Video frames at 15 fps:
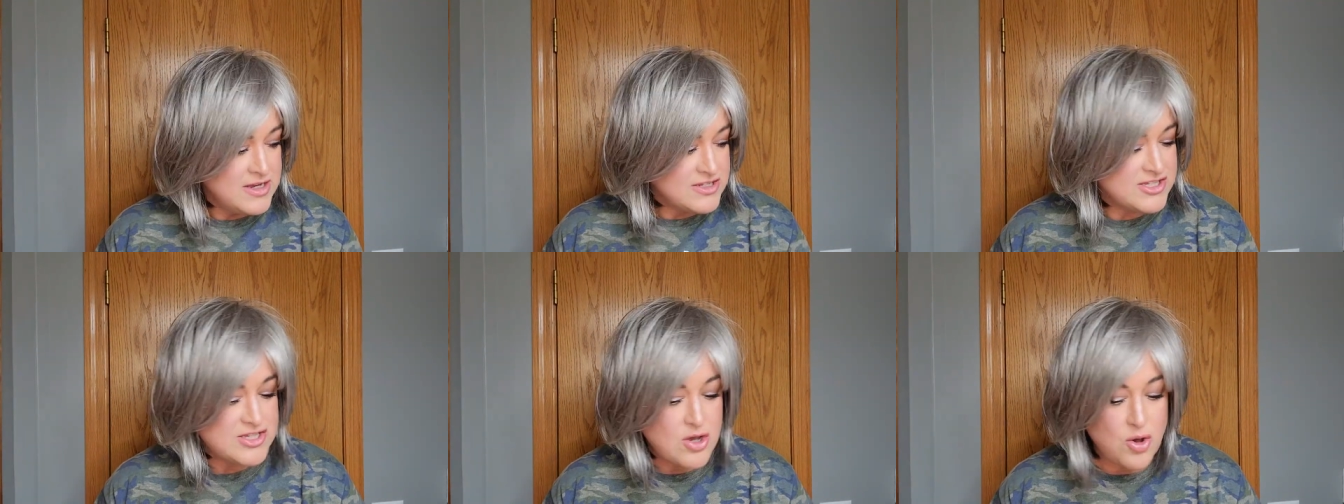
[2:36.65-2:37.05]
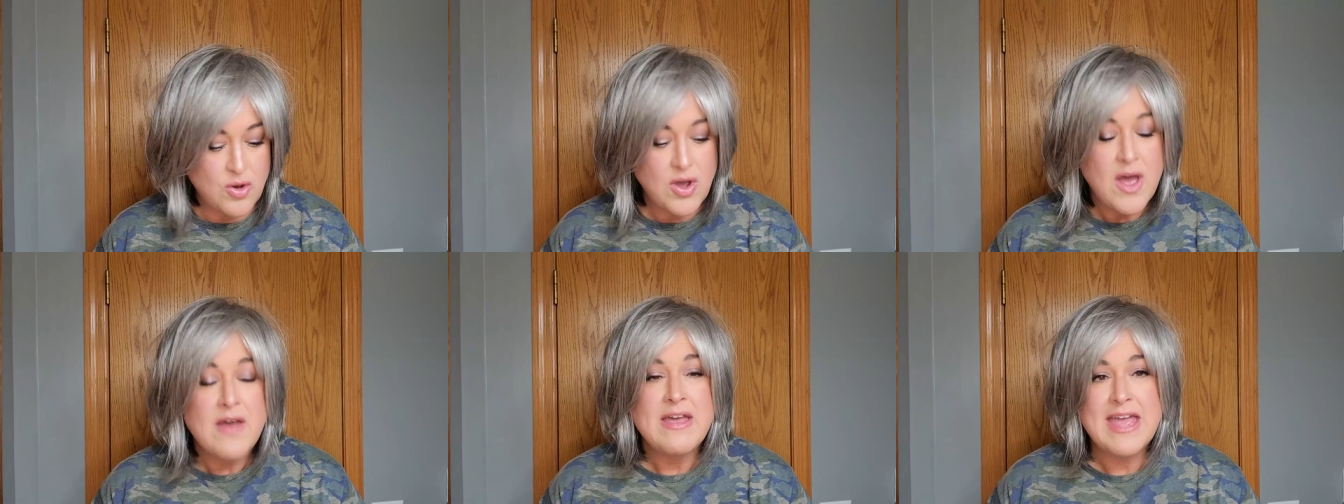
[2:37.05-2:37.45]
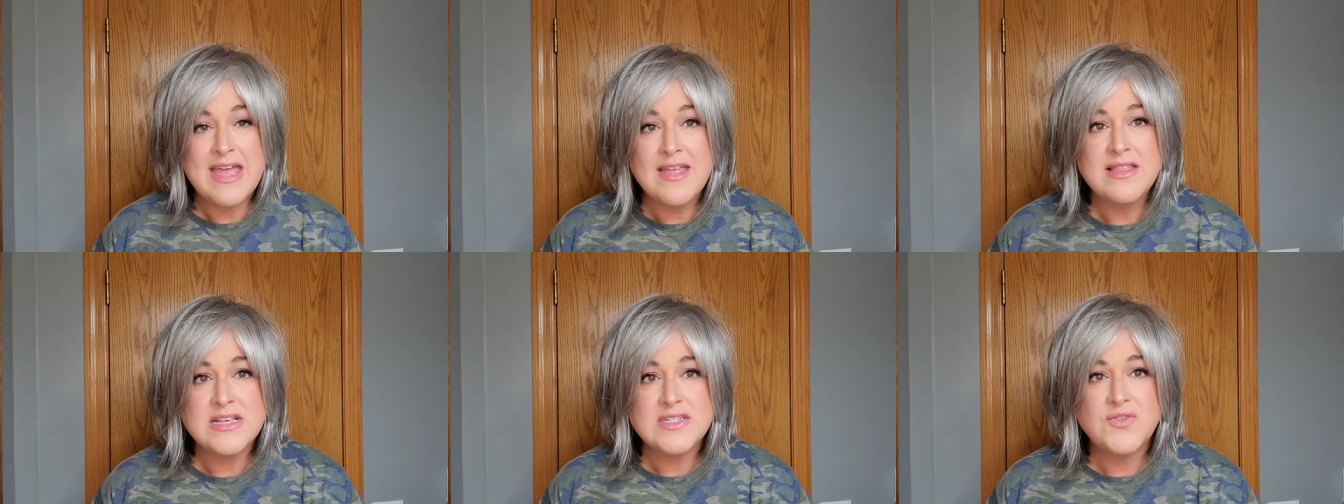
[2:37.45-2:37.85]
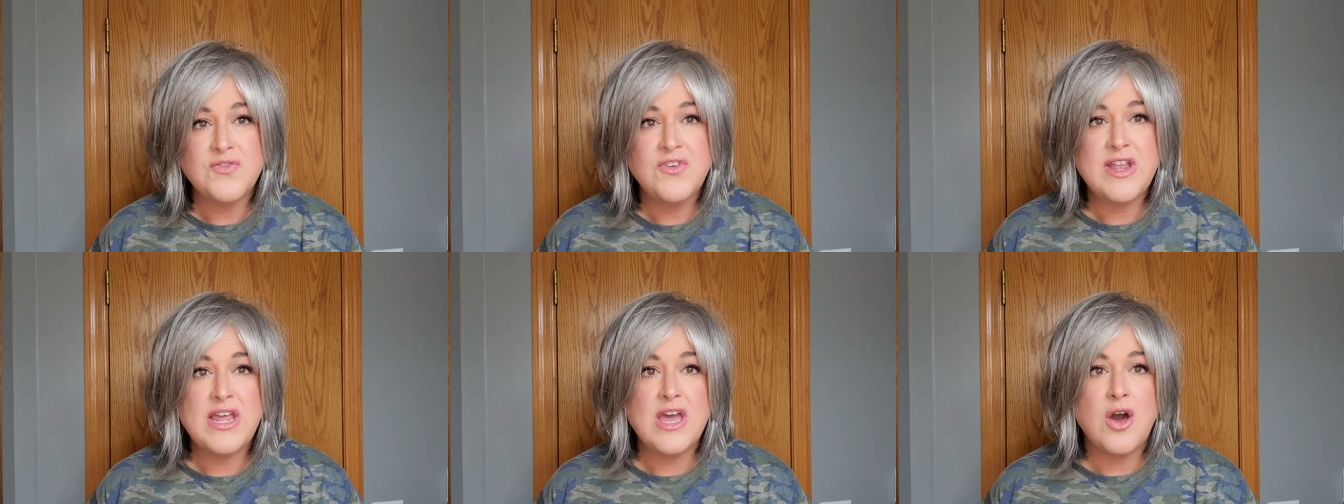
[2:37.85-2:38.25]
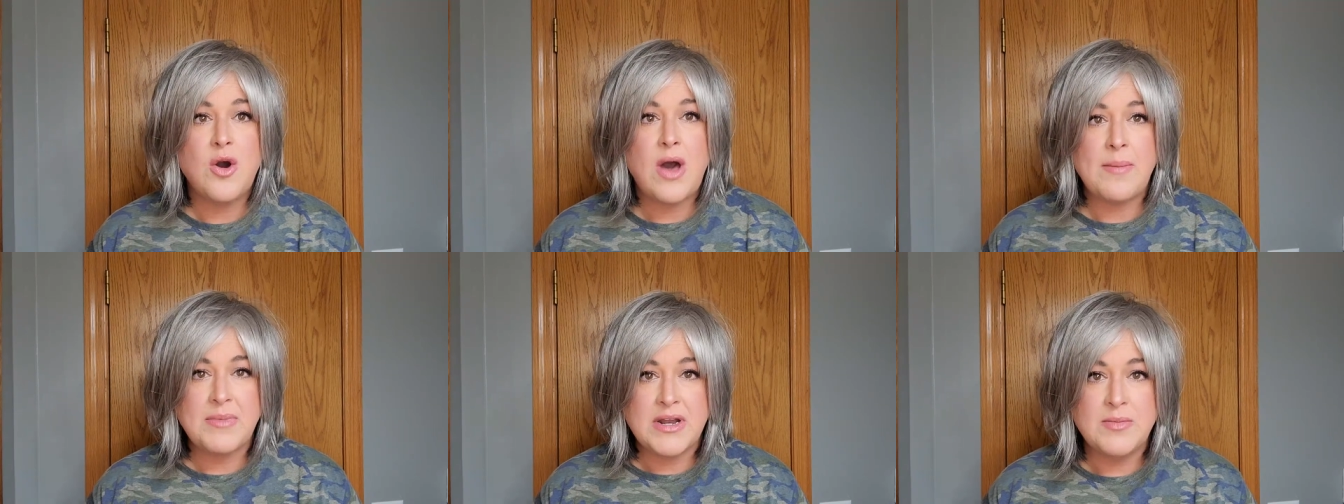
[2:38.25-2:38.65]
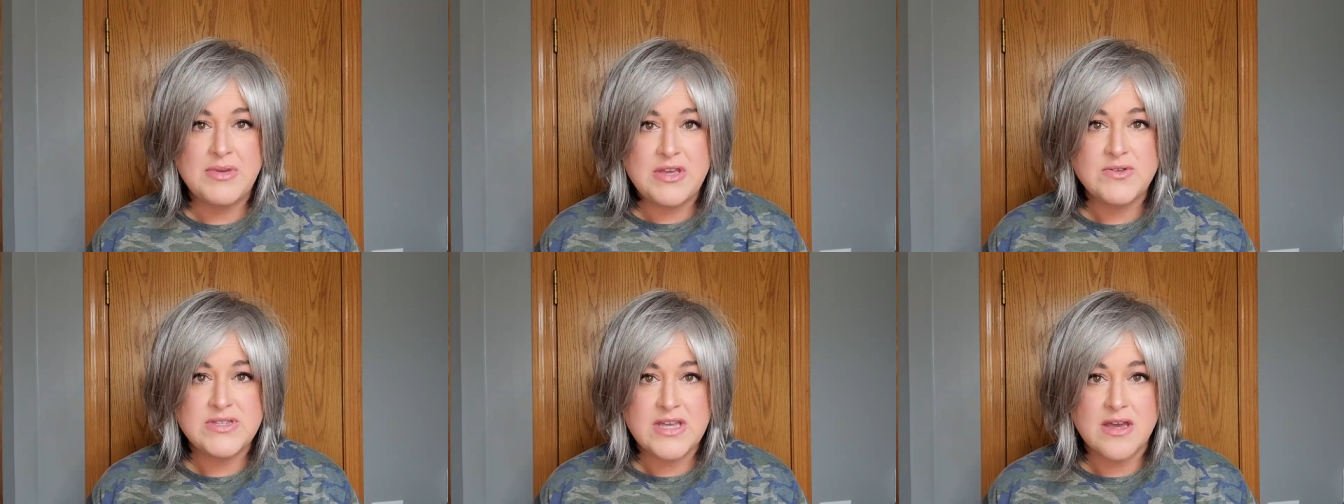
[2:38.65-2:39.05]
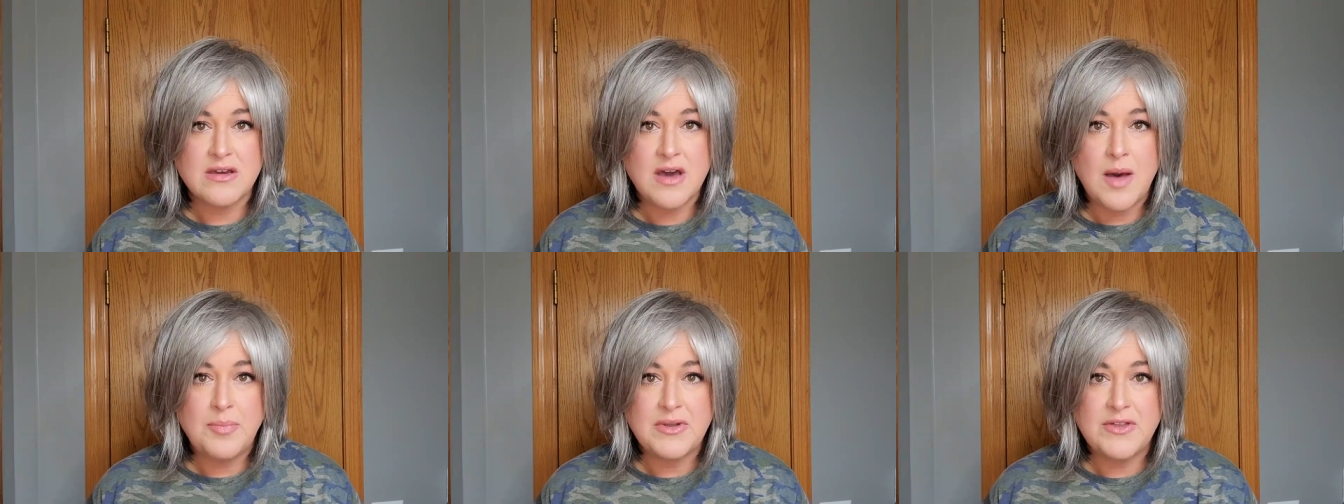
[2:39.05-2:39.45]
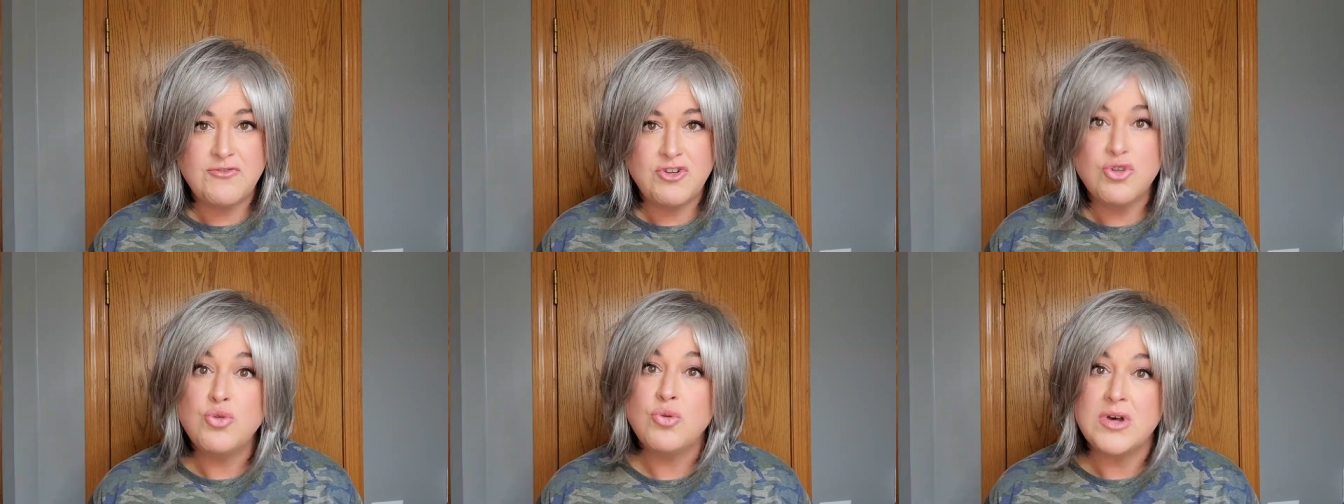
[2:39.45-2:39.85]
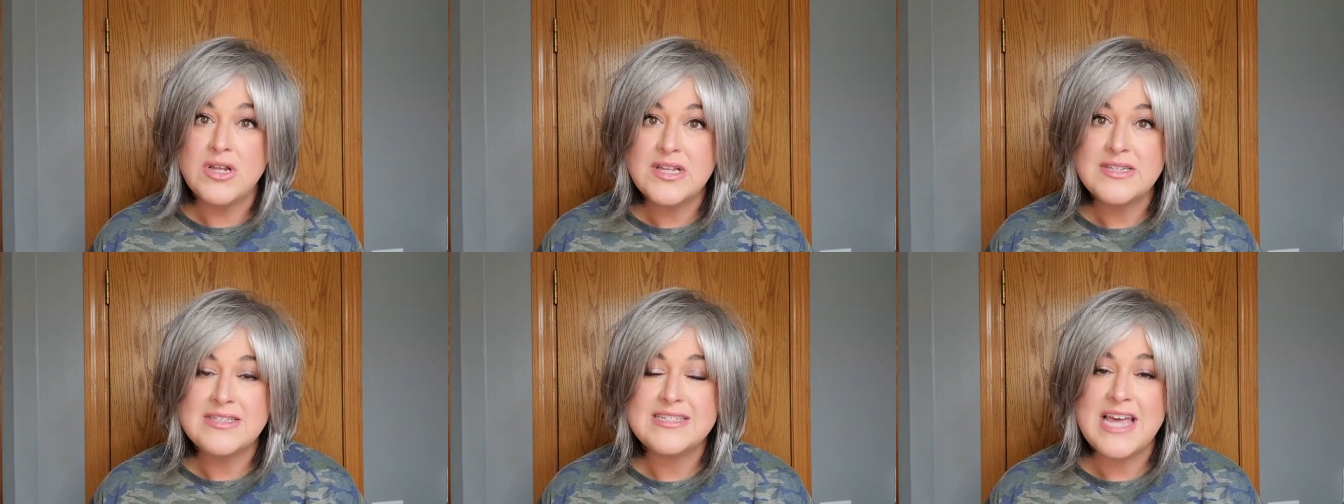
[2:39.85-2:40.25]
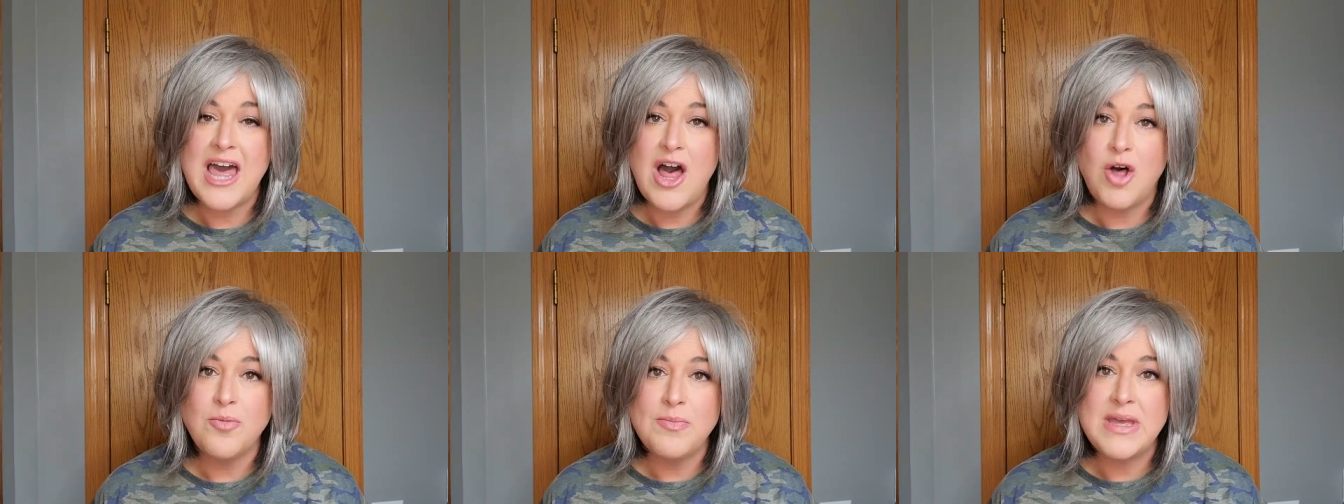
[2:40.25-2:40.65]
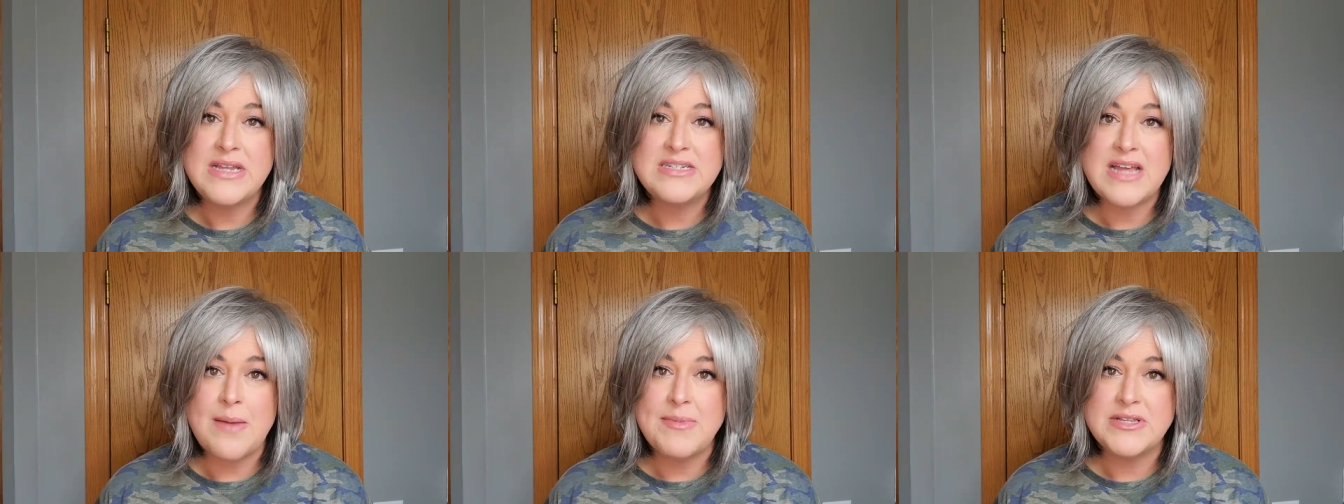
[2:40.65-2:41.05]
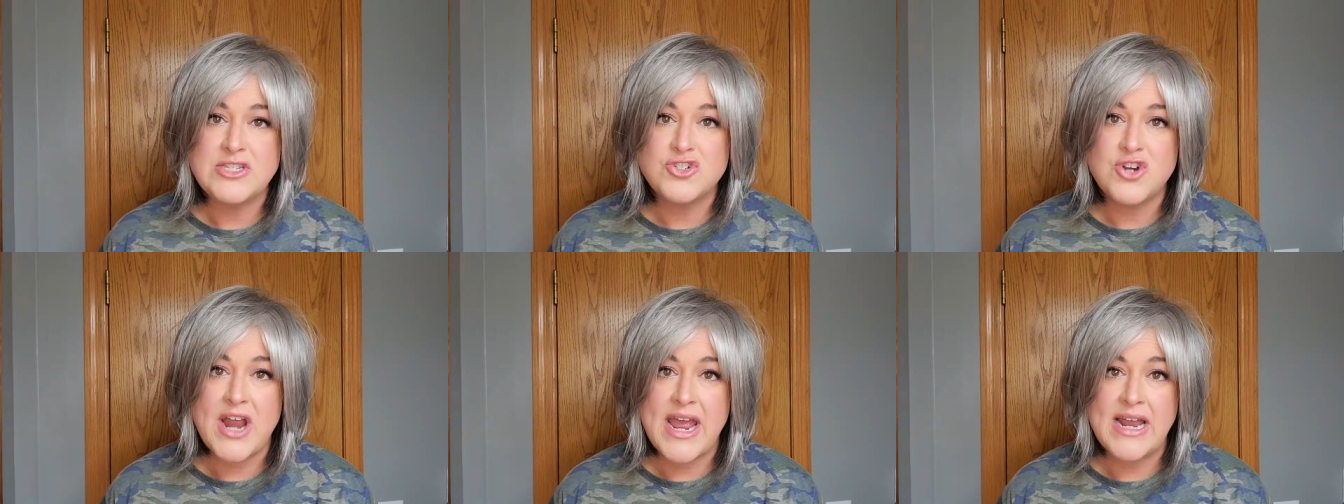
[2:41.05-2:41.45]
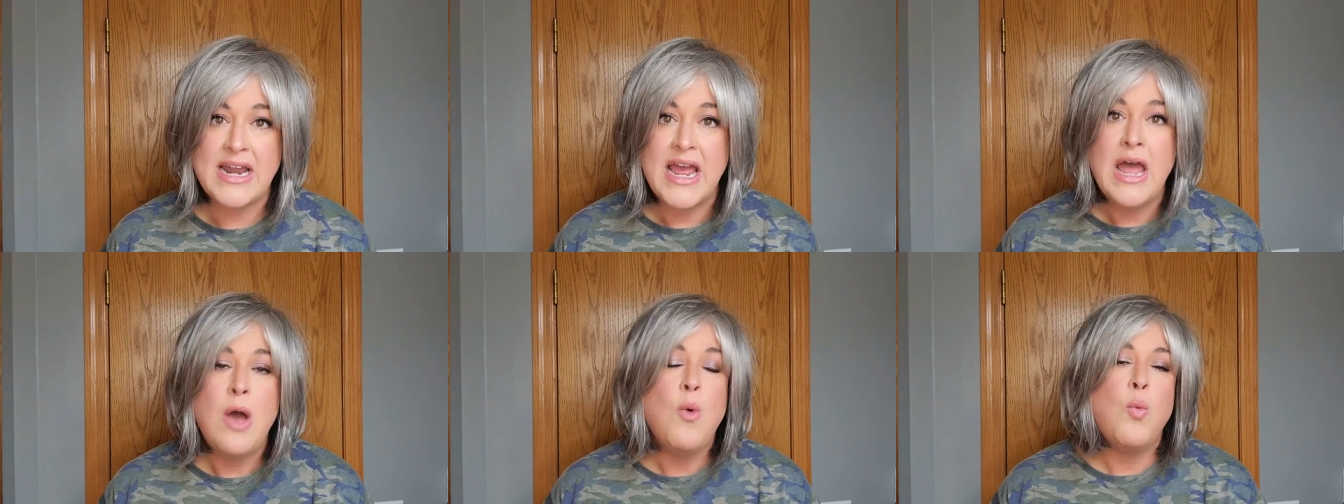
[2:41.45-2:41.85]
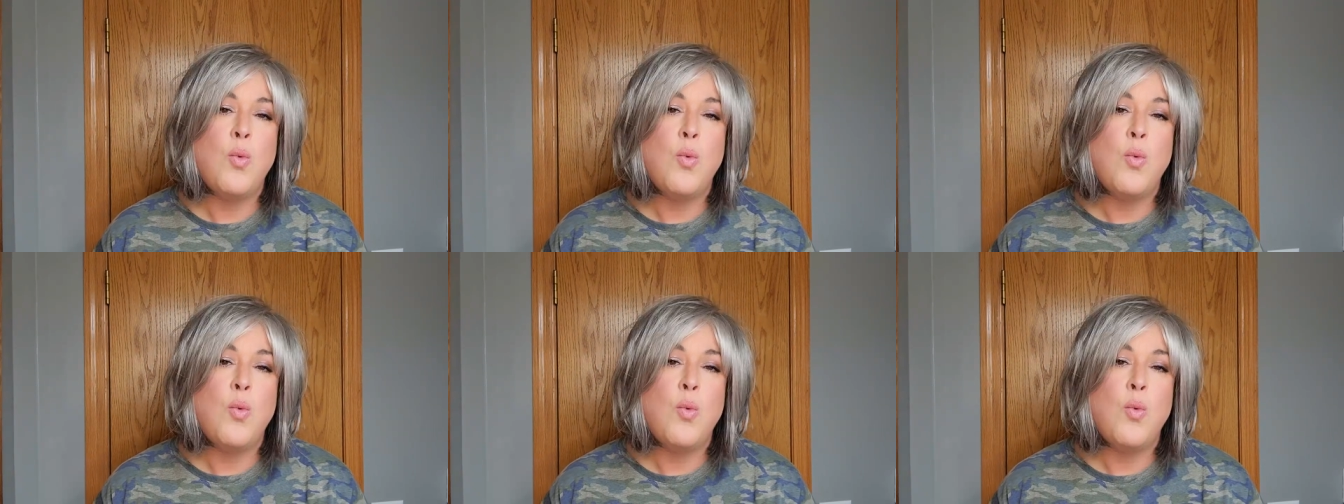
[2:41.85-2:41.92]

So in this video, I'm gonna be using a couple of tools to help me demonstrate